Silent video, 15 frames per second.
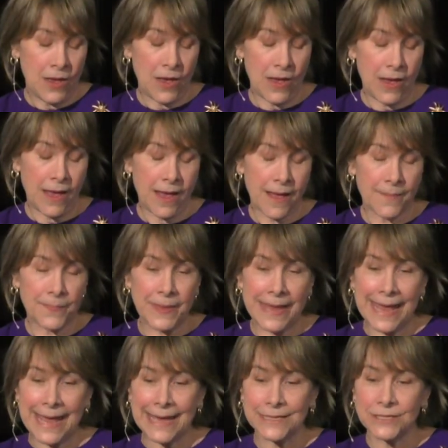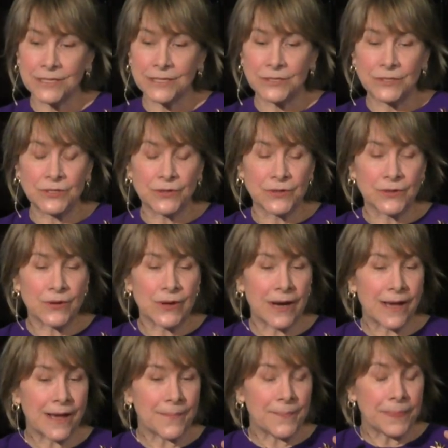um, and your
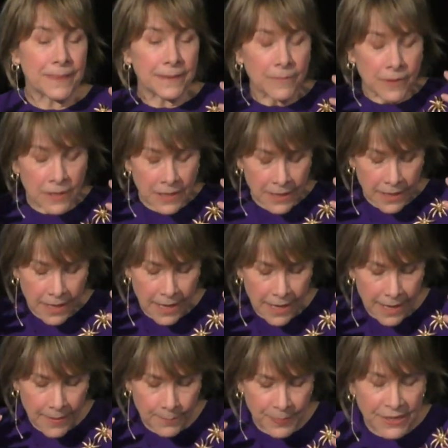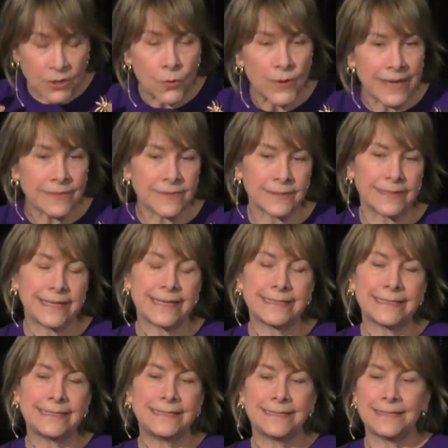um, uh, bequeath
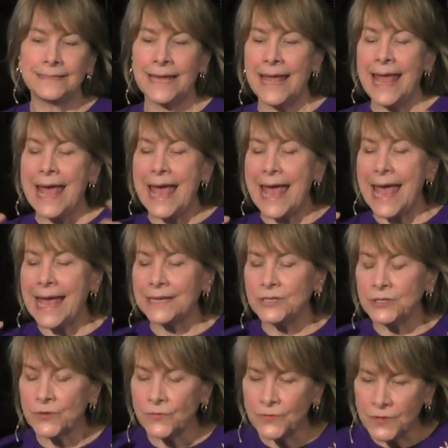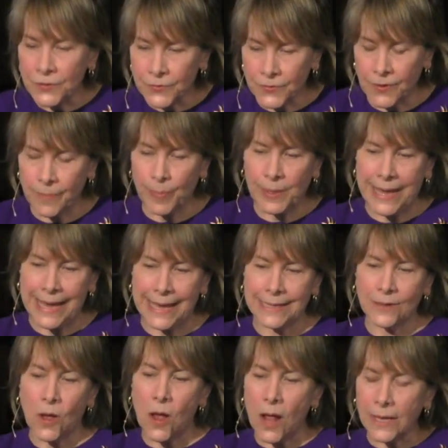lists and your funeral
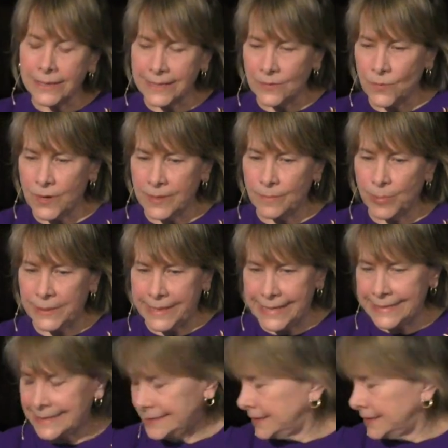plan all in one place